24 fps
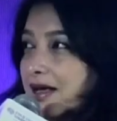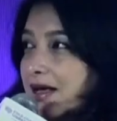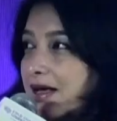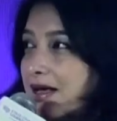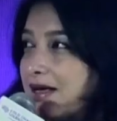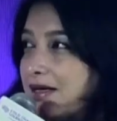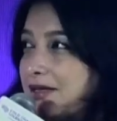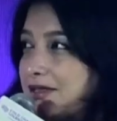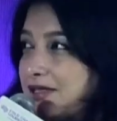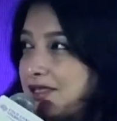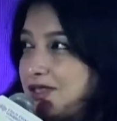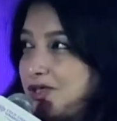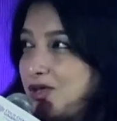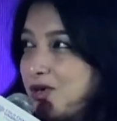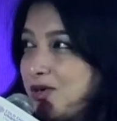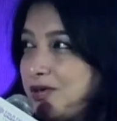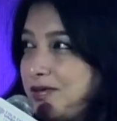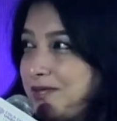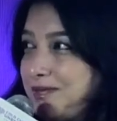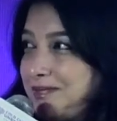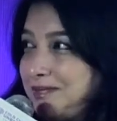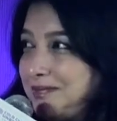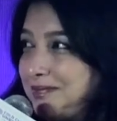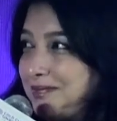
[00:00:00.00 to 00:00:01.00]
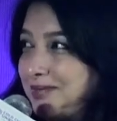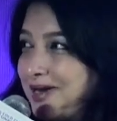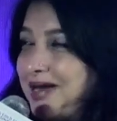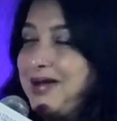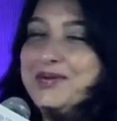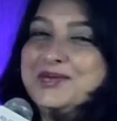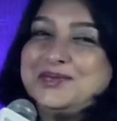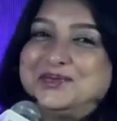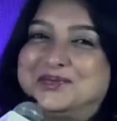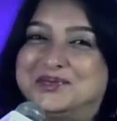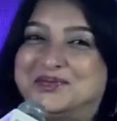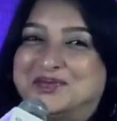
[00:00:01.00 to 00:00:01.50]
Karnad, who was
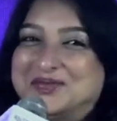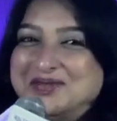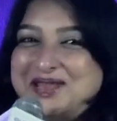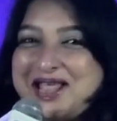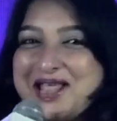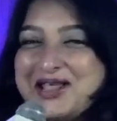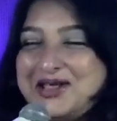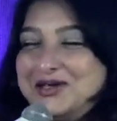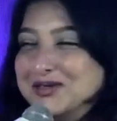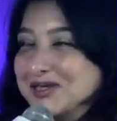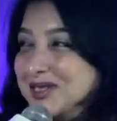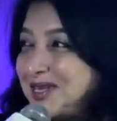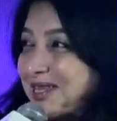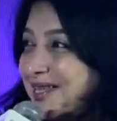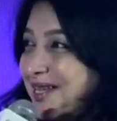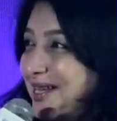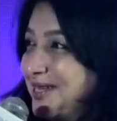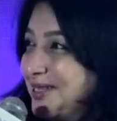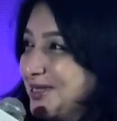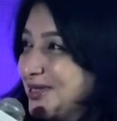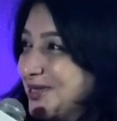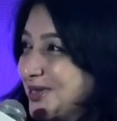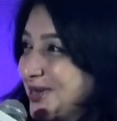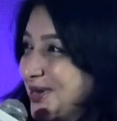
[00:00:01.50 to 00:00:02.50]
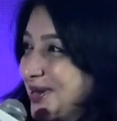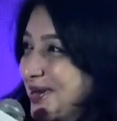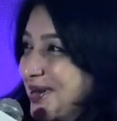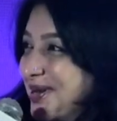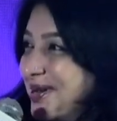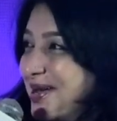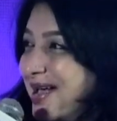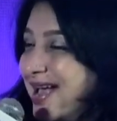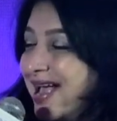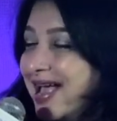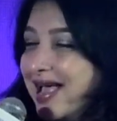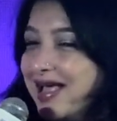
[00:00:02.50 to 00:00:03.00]
a
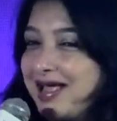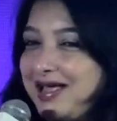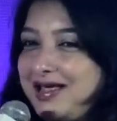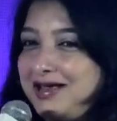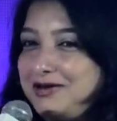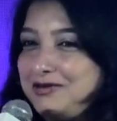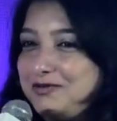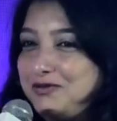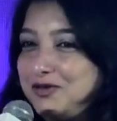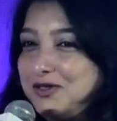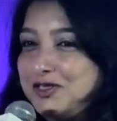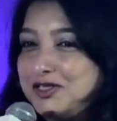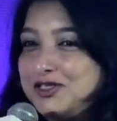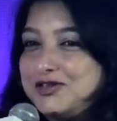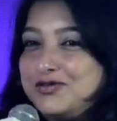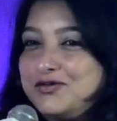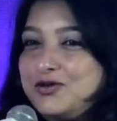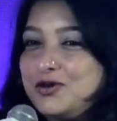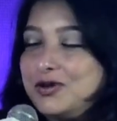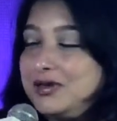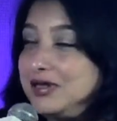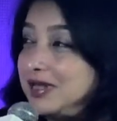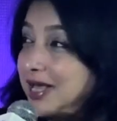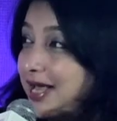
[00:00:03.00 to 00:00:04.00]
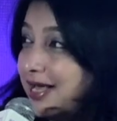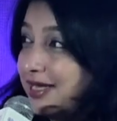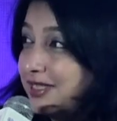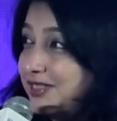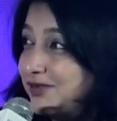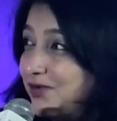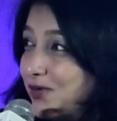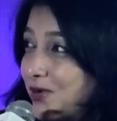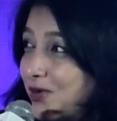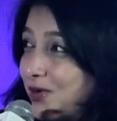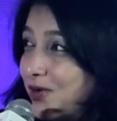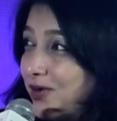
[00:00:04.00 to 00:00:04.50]
subject matter expert from the
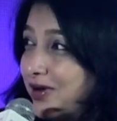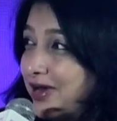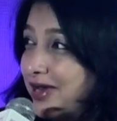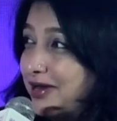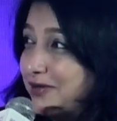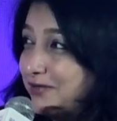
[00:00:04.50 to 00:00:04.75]
airlines,